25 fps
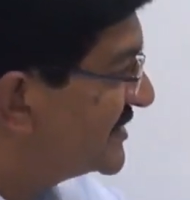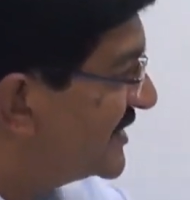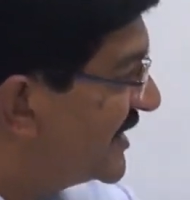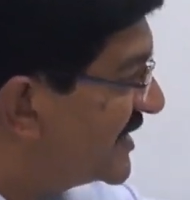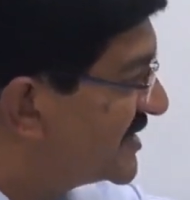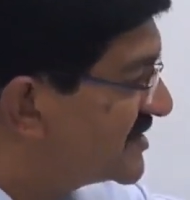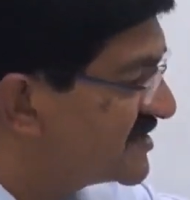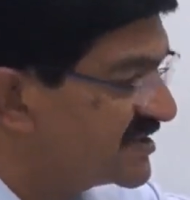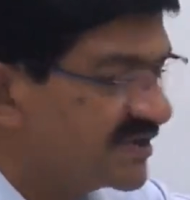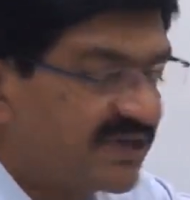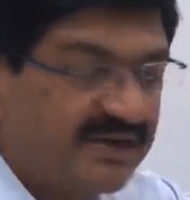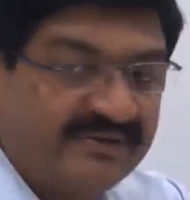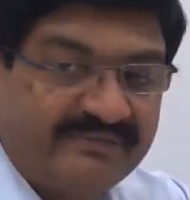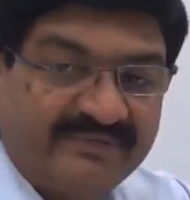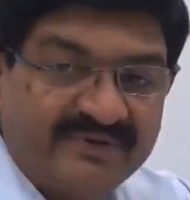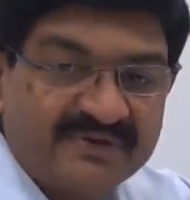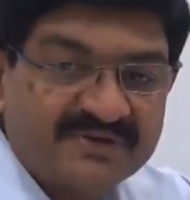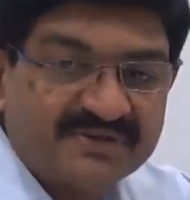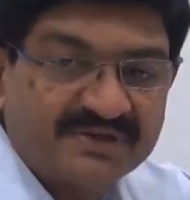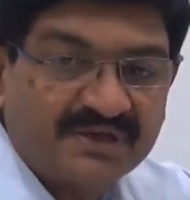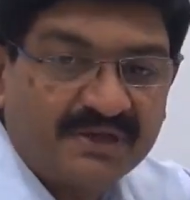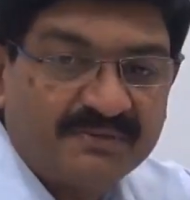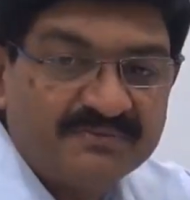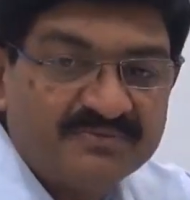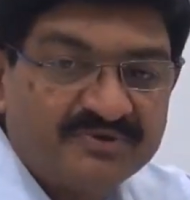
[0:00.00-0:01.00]
that
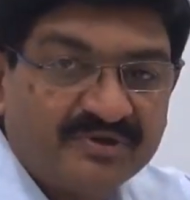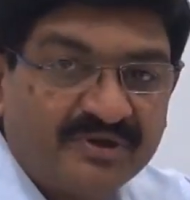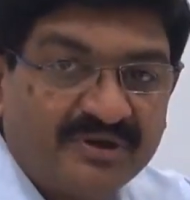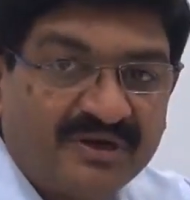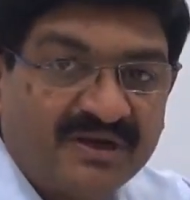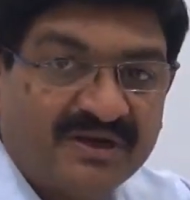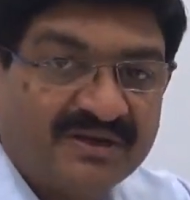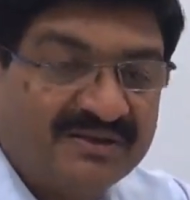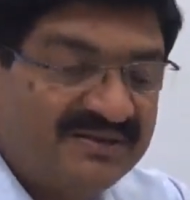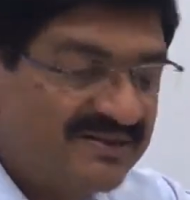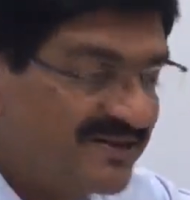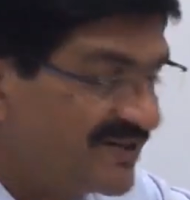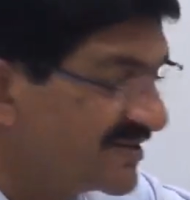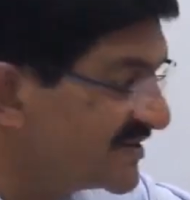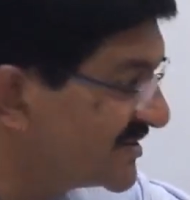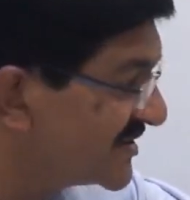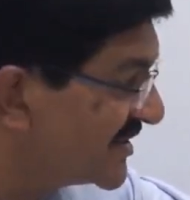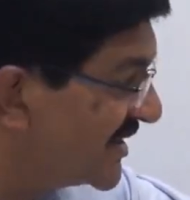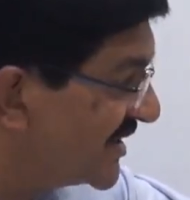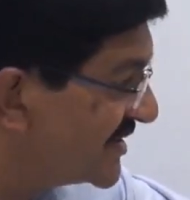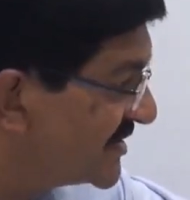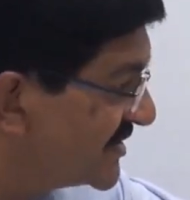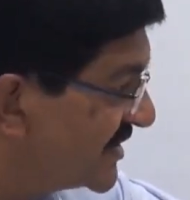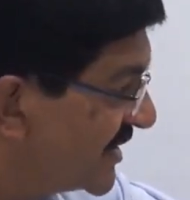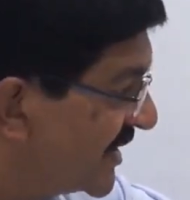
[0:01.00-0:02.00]
service comes under this
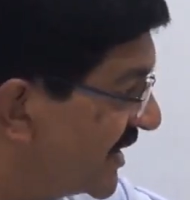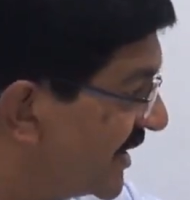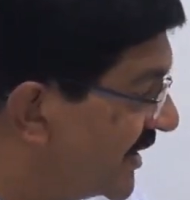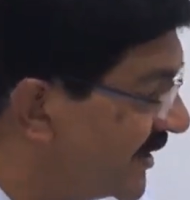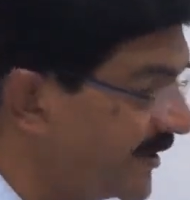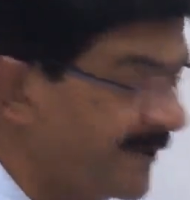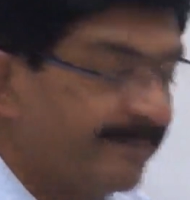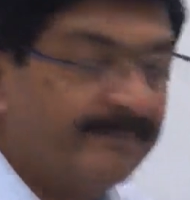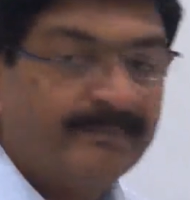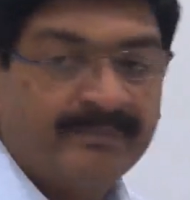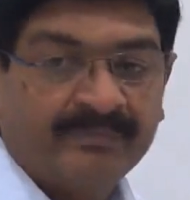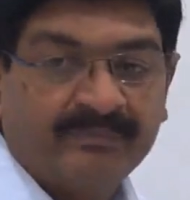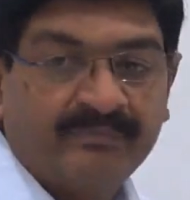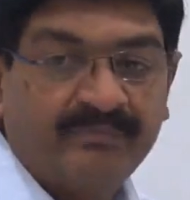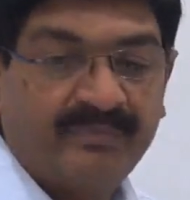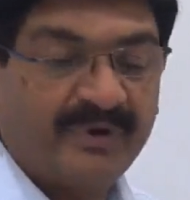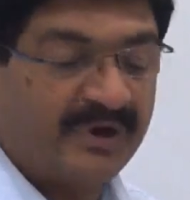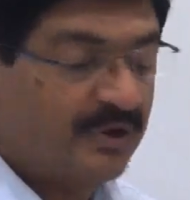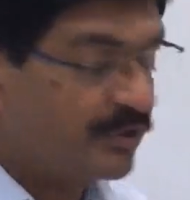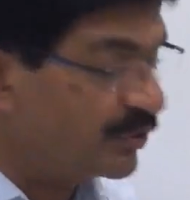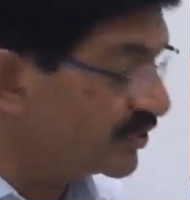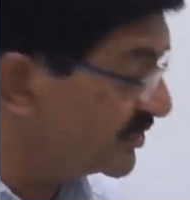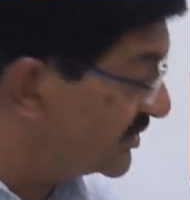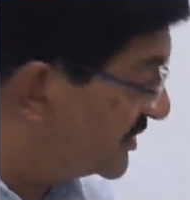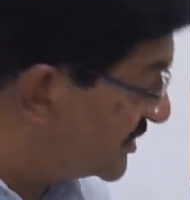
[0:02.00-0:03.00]
category, because